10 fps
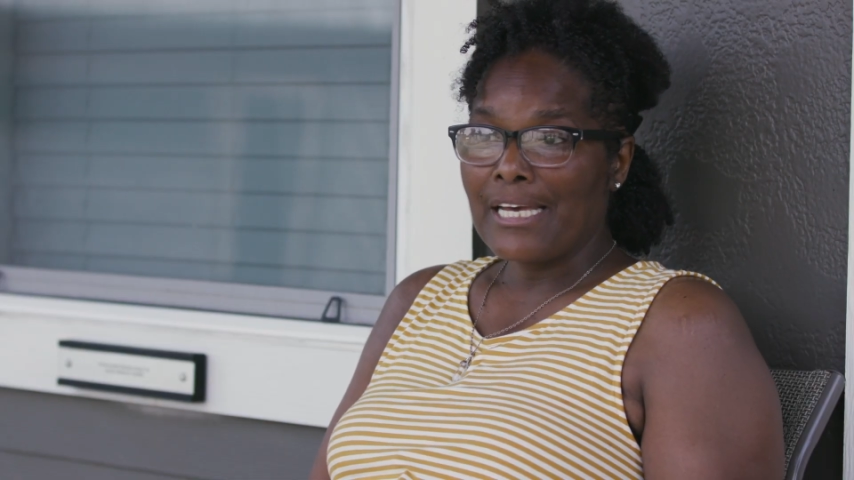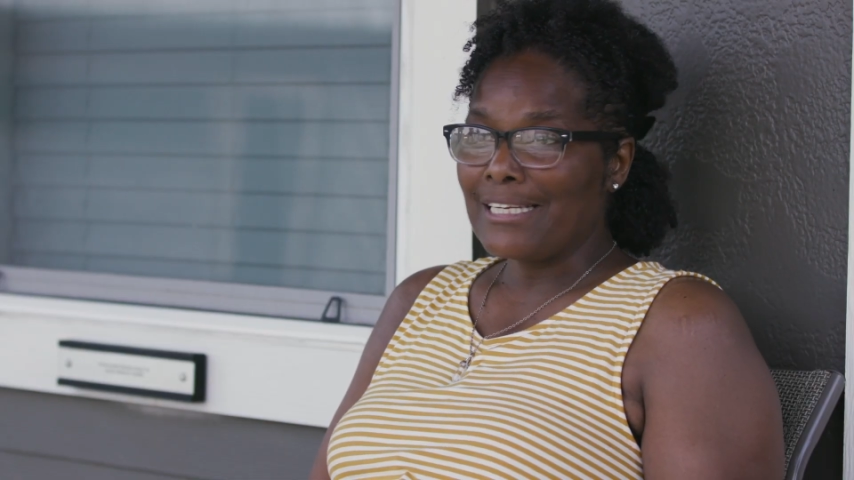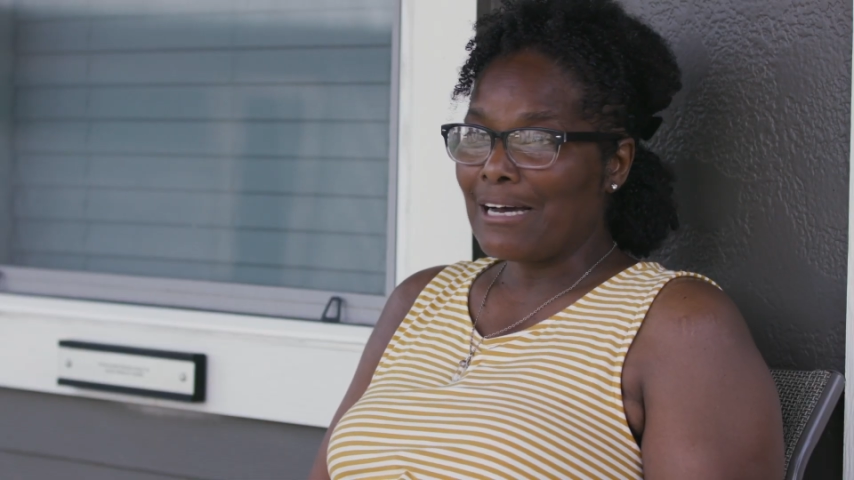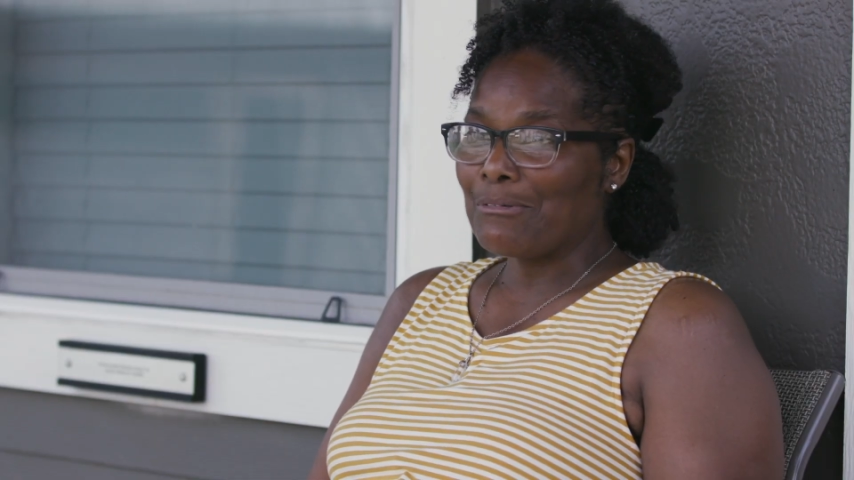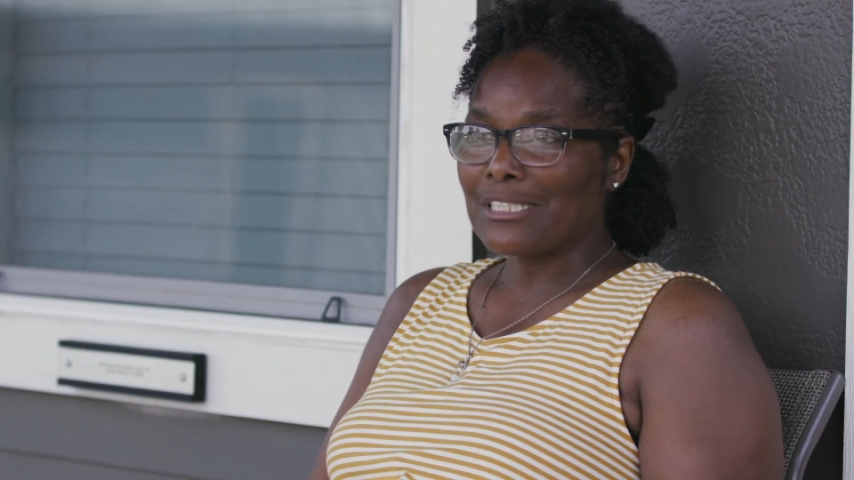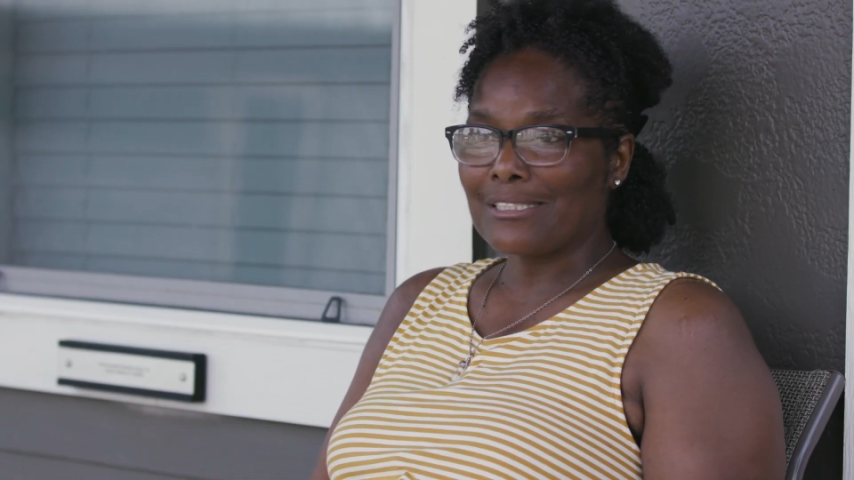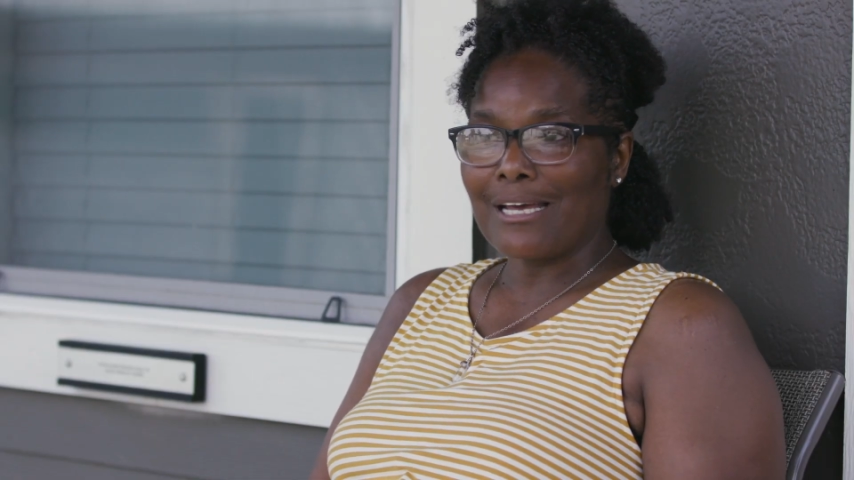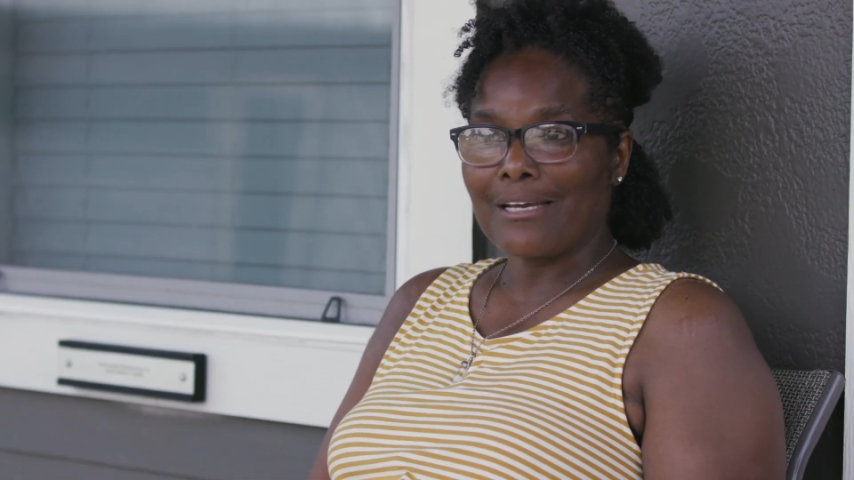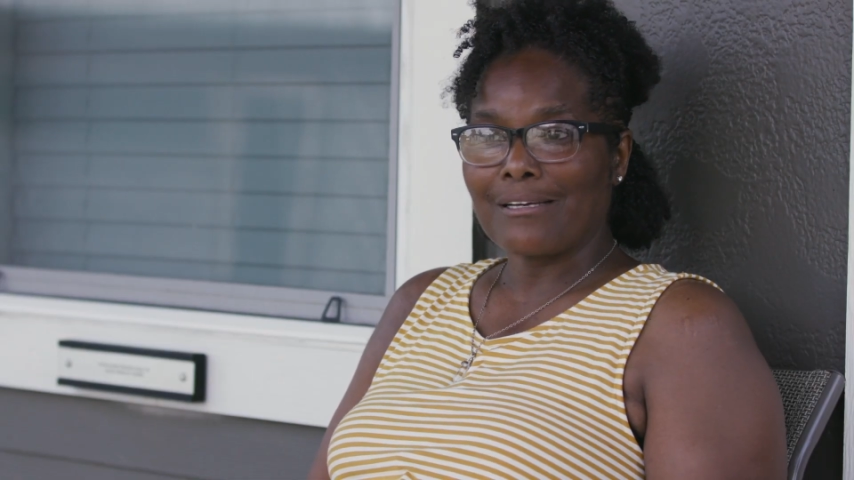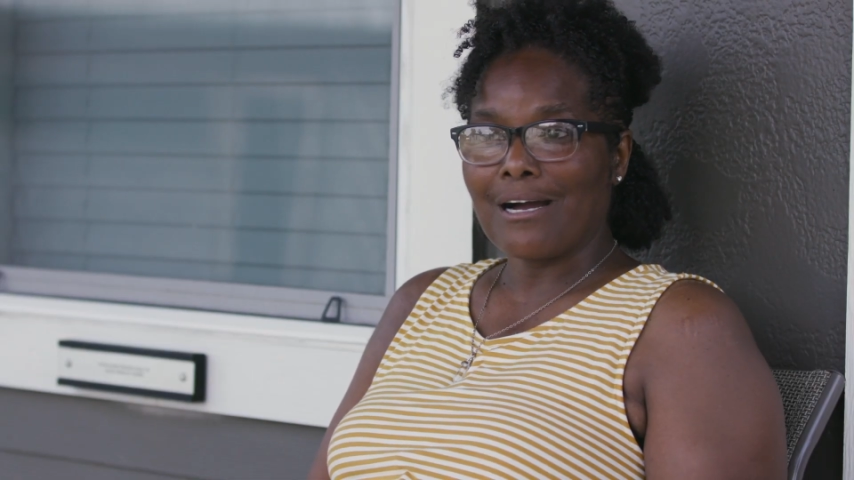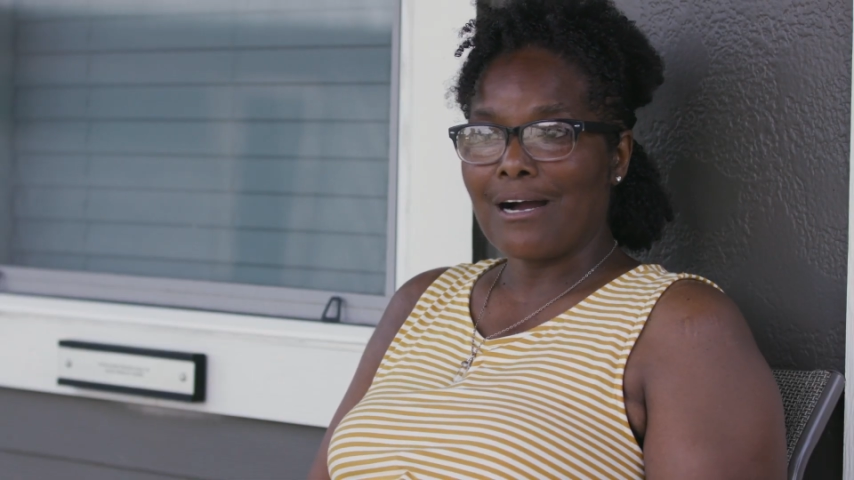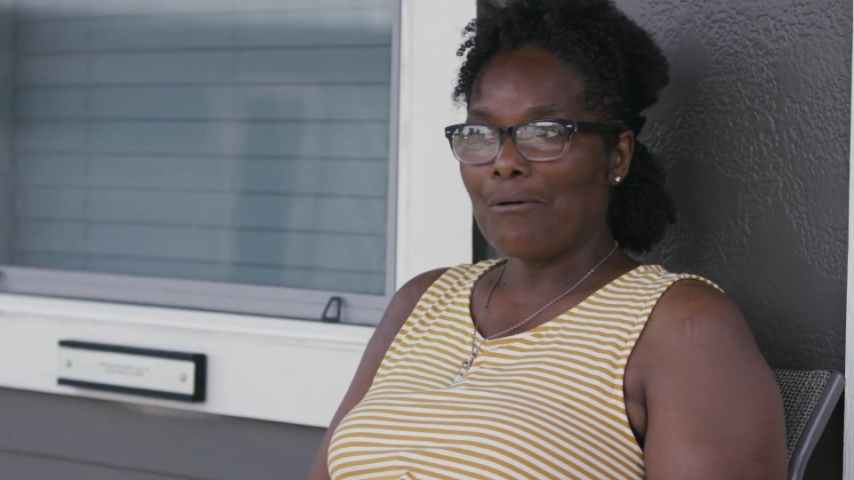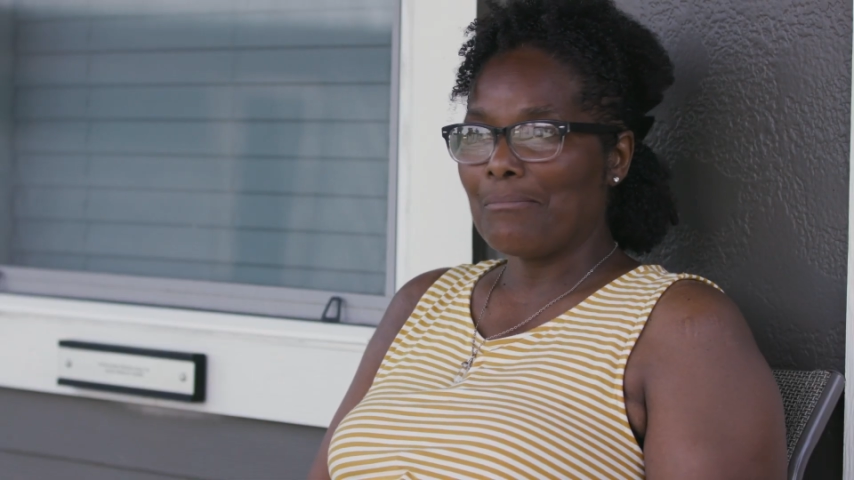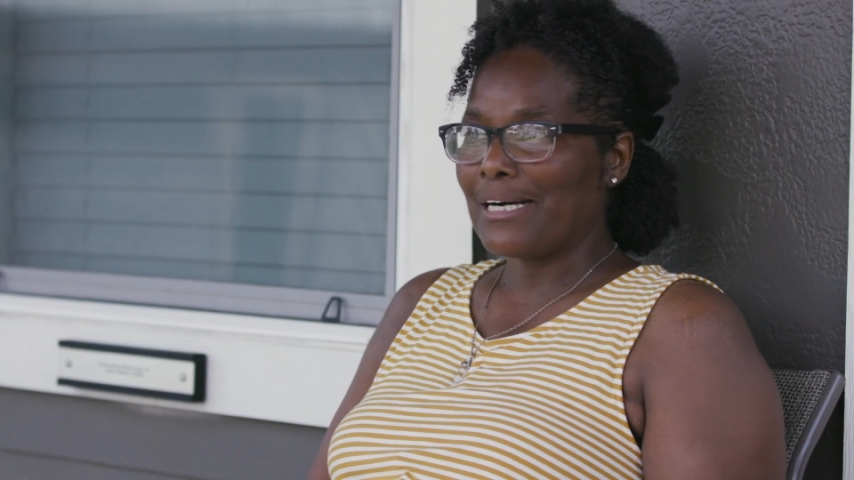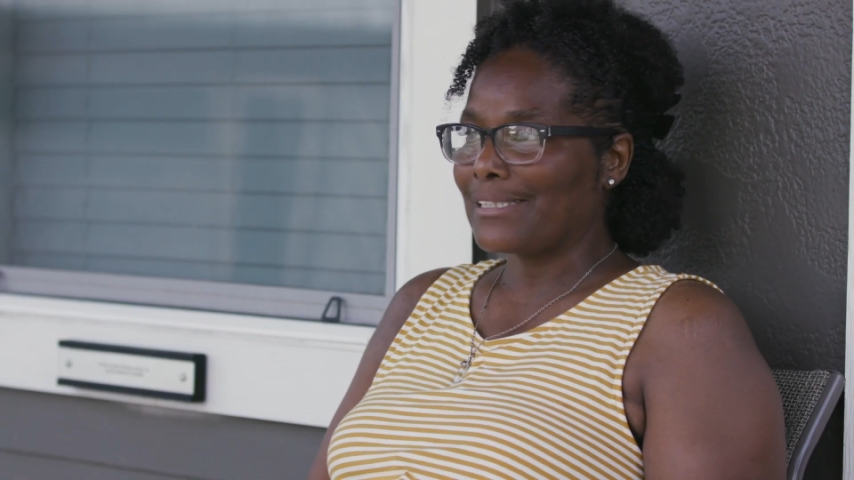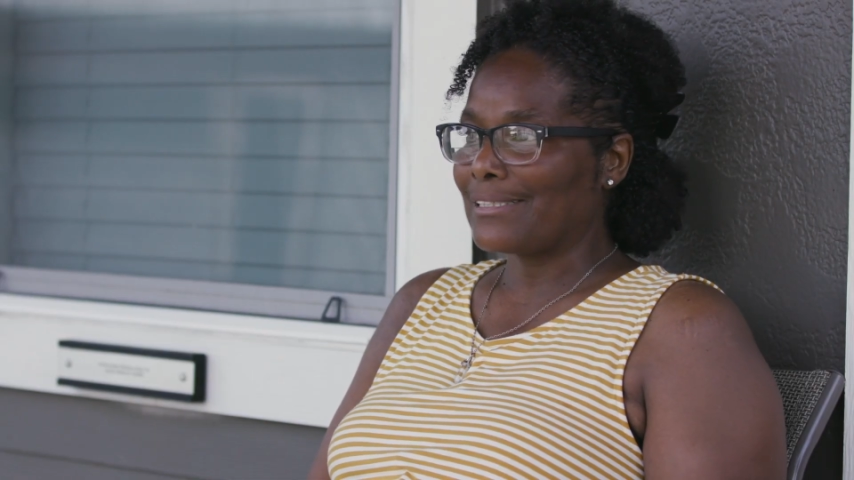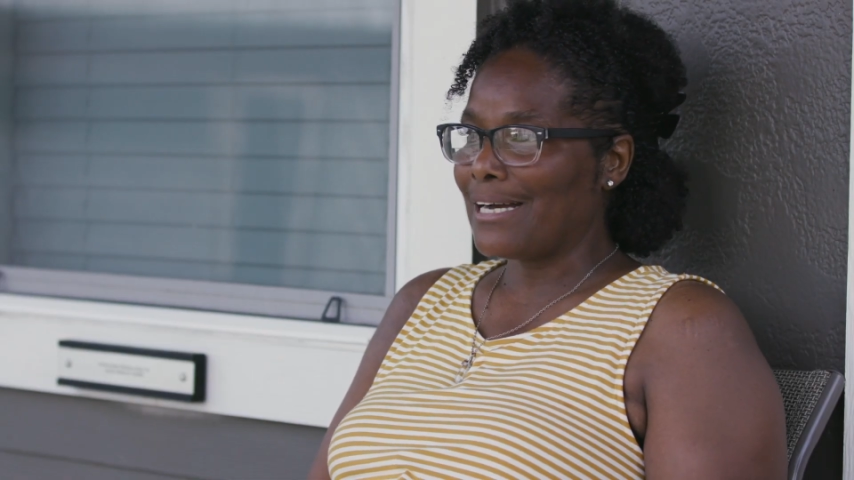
And I was just like, oh my